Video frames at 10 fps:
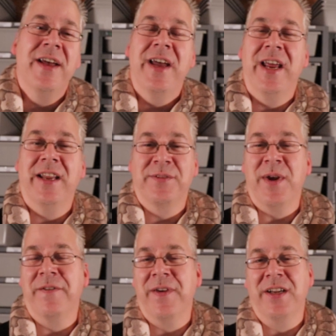And as a
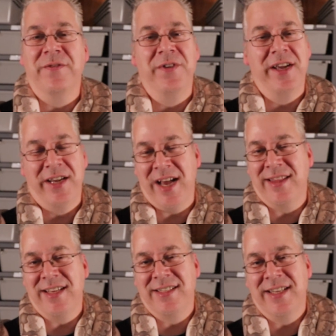matter of fact, if you
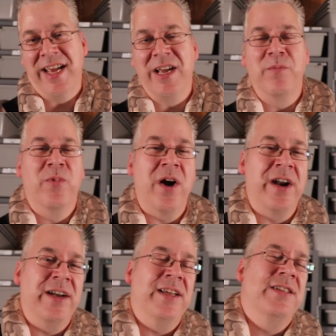got that snake,
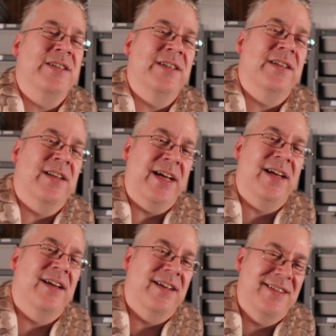brought it into like
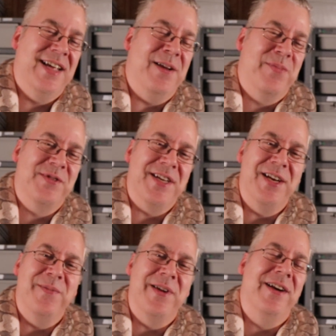a
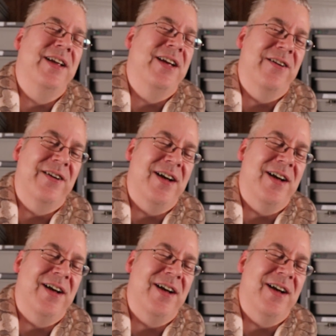10% humidity here in